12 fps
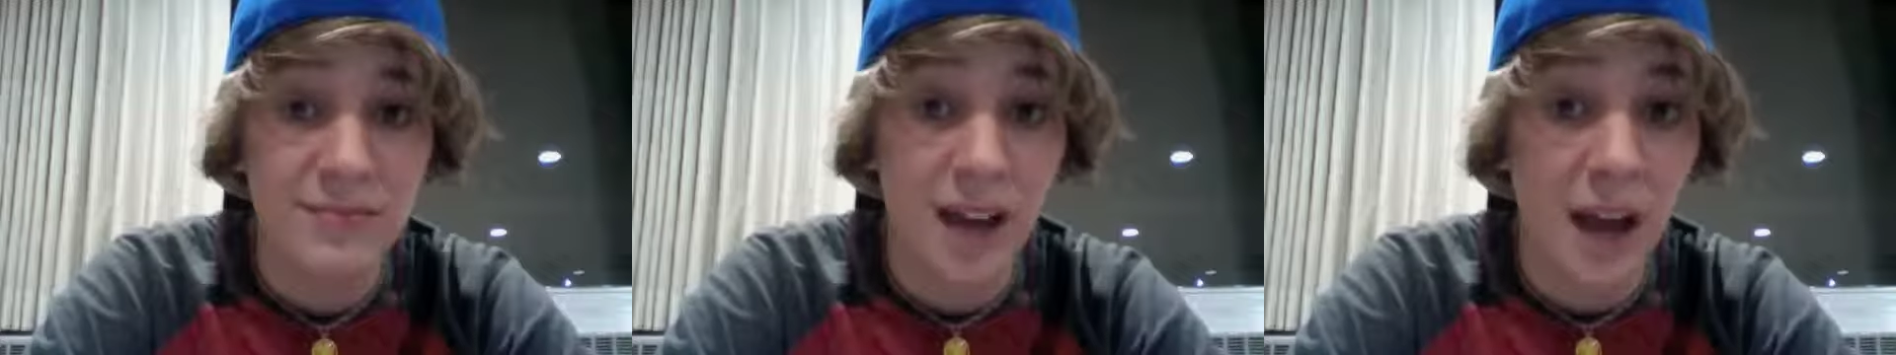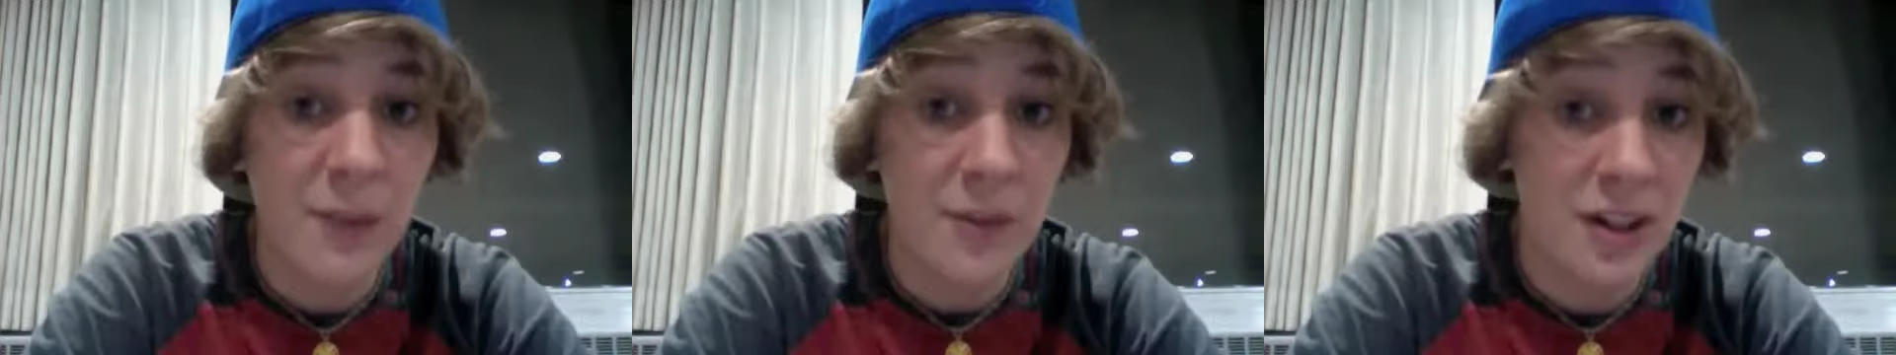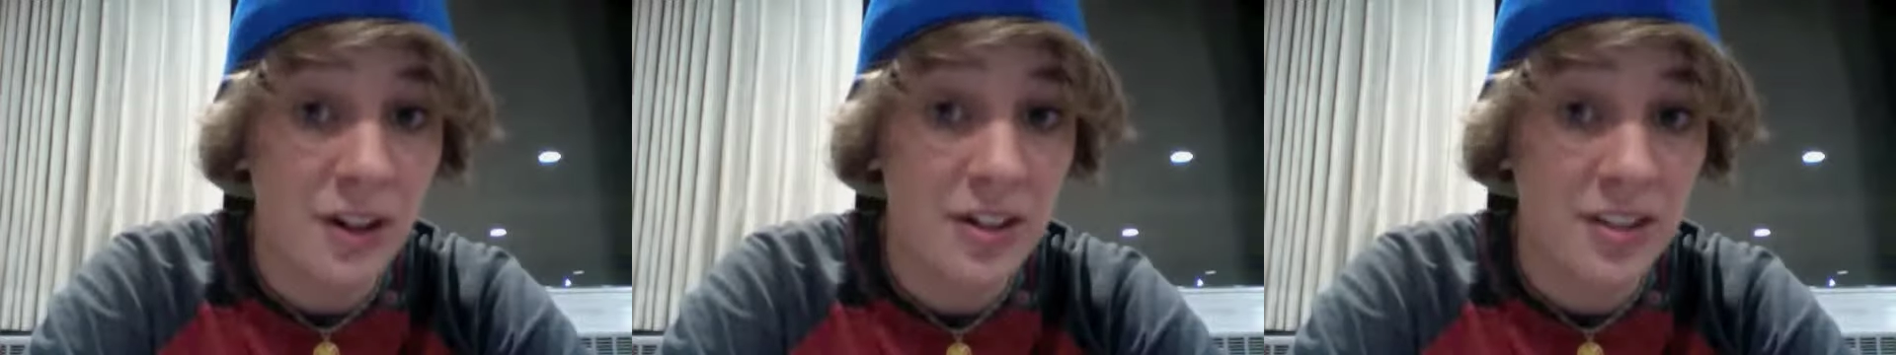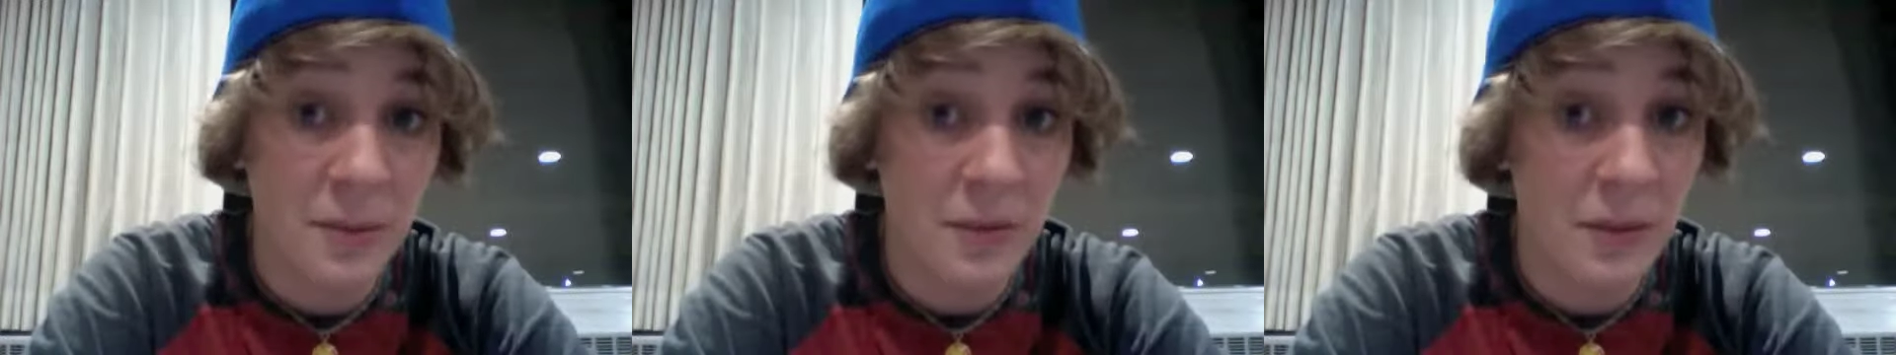I'm sure
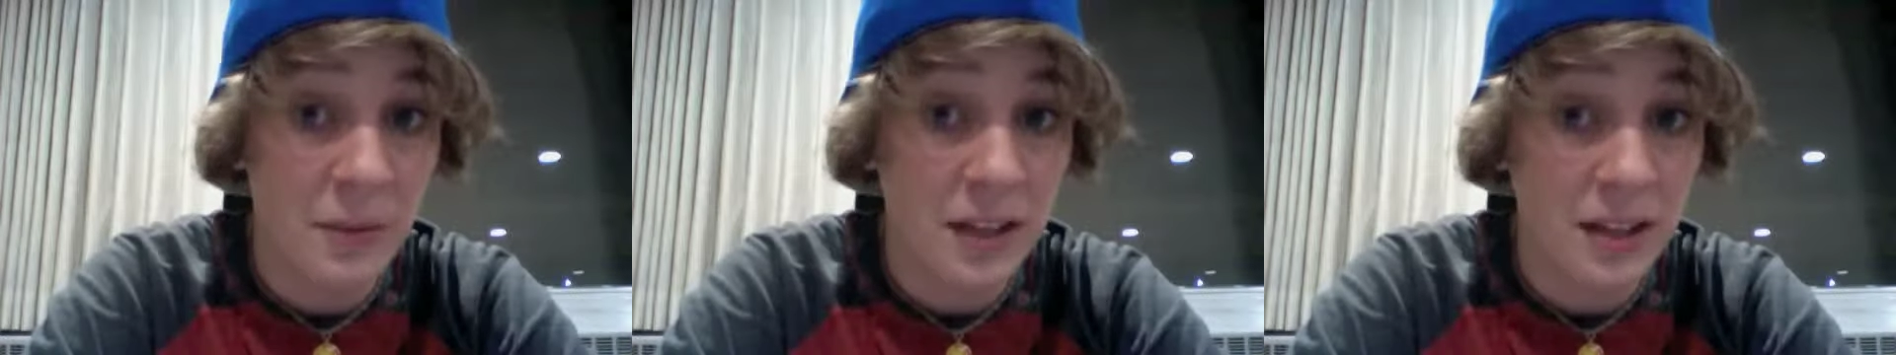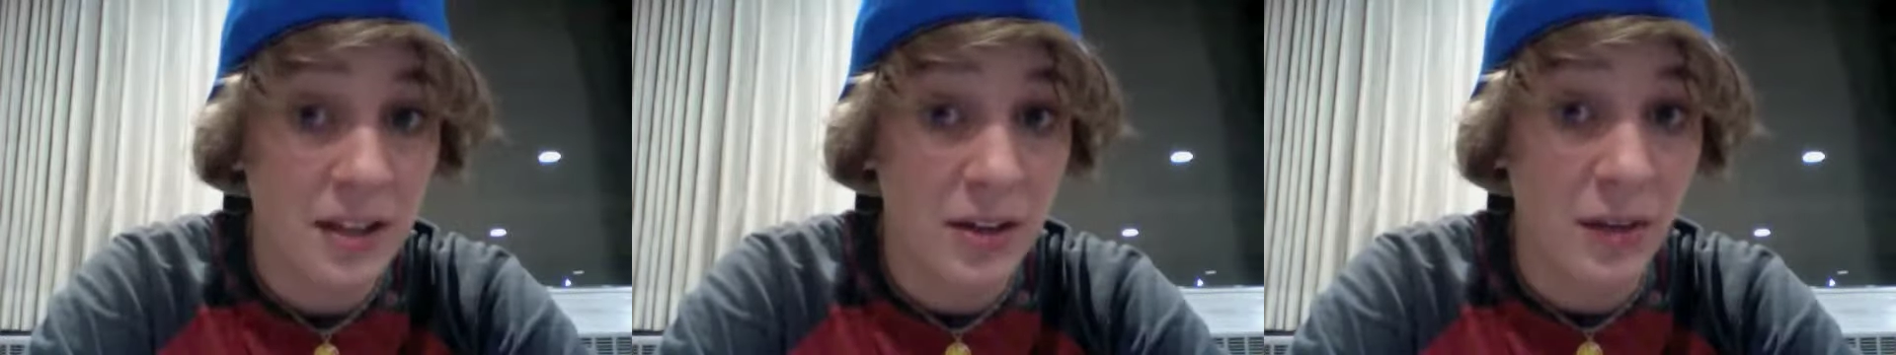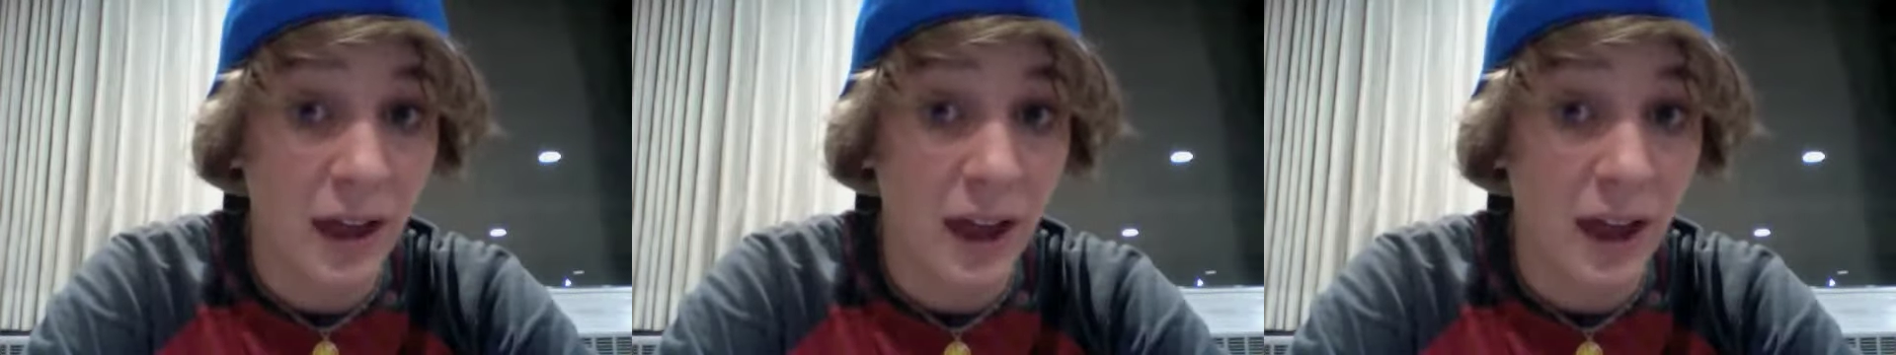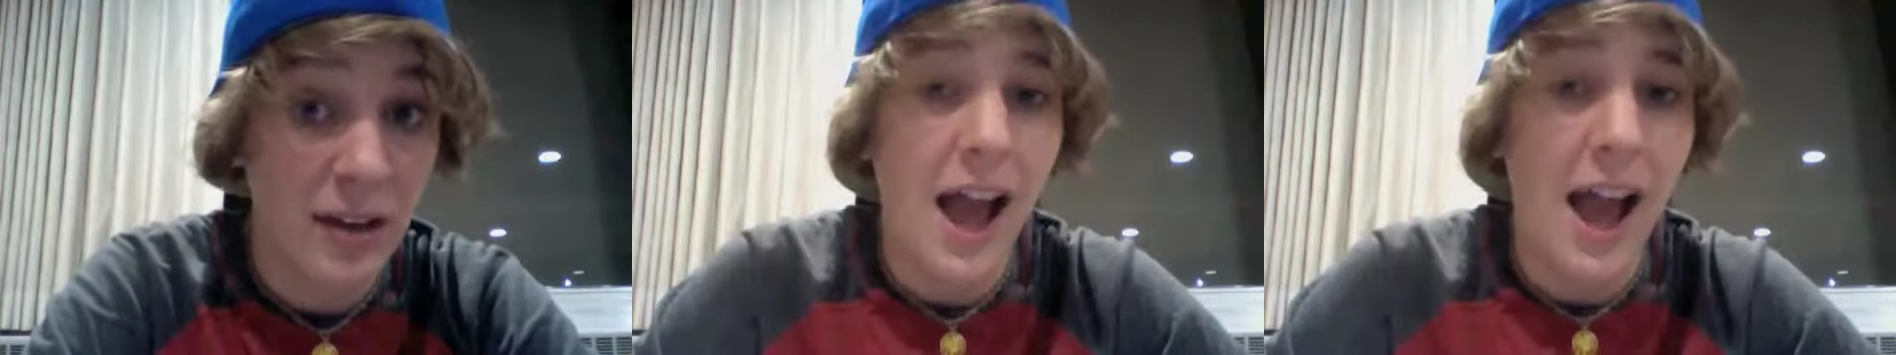some of them did do that.